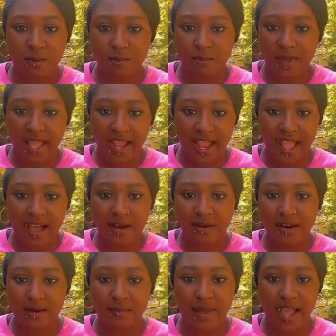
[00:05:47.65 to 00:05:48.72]
pick out
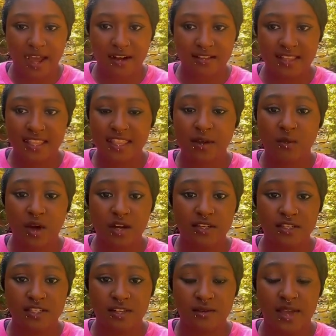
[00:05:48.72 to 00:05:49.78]
a pattern that they want to
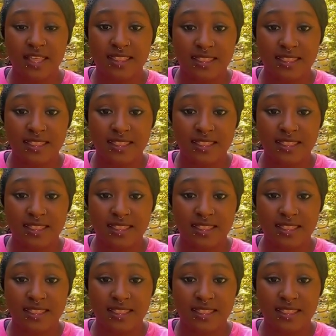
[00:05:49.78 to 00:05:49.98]
do and